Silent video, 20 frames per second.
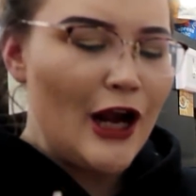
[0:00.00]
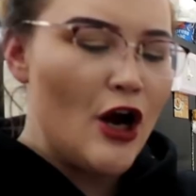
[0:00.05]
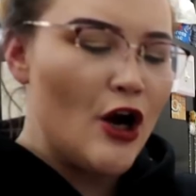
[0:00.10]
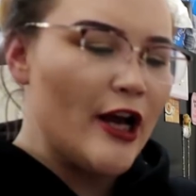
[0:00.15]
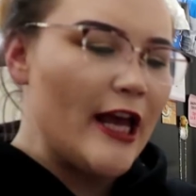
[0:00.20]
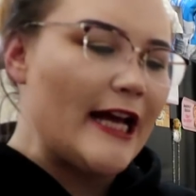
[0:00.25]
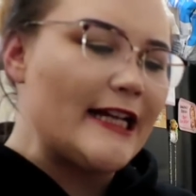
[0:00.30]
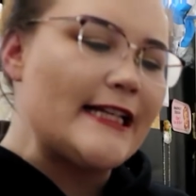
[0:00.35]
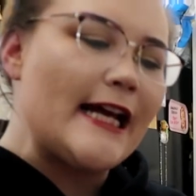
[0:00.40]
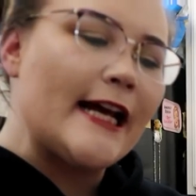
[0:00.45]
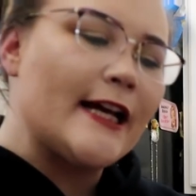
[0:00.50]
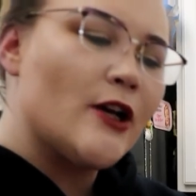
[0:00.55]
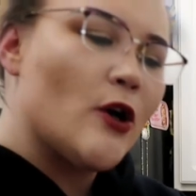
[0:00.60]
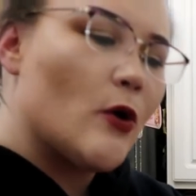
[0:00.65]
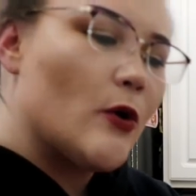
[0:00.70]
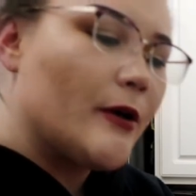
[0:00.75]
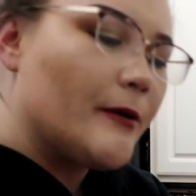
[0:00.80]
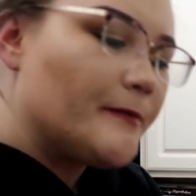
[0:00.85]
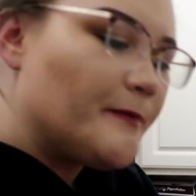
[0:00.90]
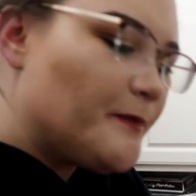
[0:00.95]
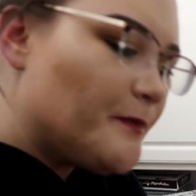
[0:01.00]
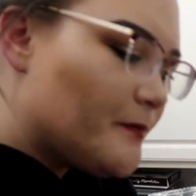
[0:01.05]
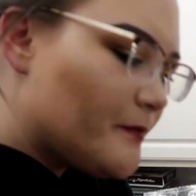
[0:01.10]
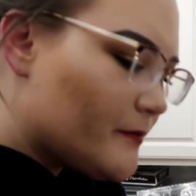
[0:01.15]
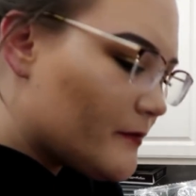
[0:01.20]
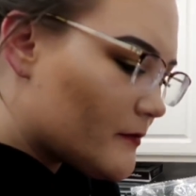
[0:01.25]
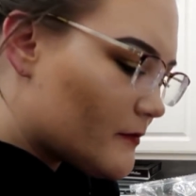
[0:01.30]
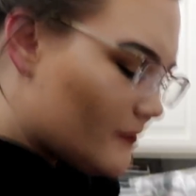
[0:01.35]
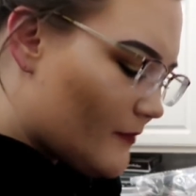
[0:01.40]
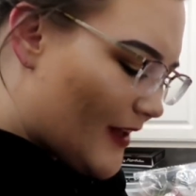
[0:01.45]
Oh yeah, Diet Coke.
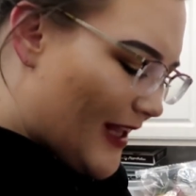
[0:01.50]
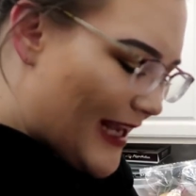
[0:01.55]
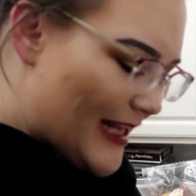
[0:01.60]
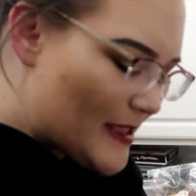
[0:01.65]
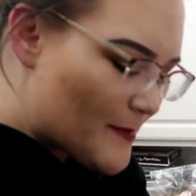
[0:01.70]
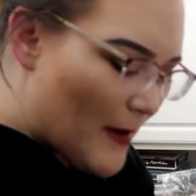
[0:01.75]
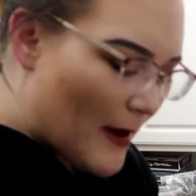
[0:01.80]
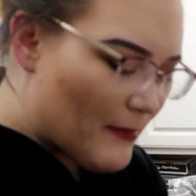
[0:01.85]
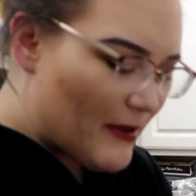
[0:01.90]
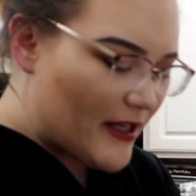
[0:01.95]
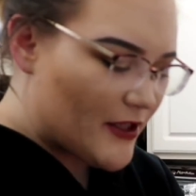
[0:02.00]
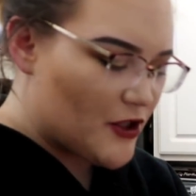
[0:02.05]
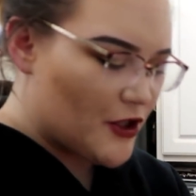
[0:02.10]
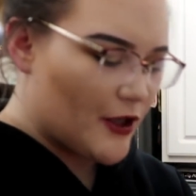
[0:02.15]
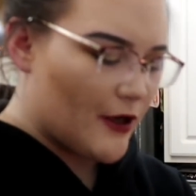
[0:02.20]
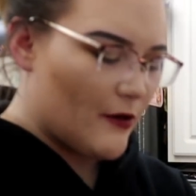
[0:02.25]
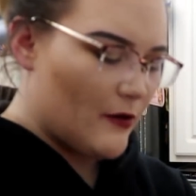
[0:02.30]
That's my bitch,